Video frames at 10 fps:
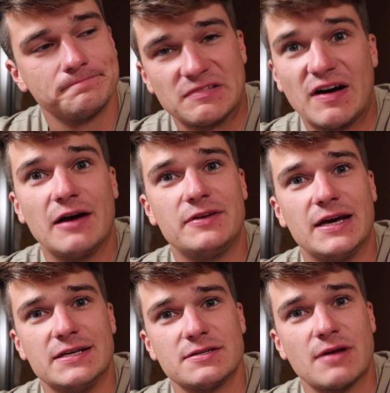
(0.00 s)
5
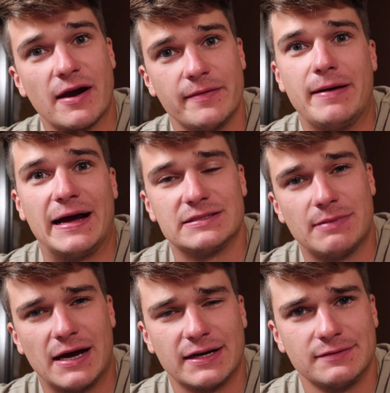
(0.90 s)
days out of the Pakt
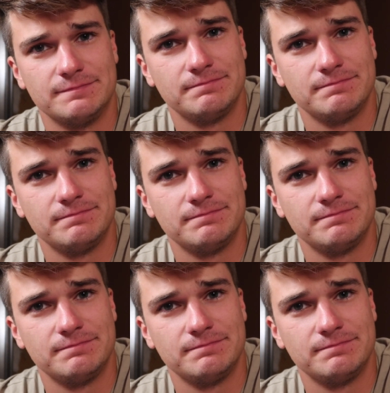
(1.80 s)
bag.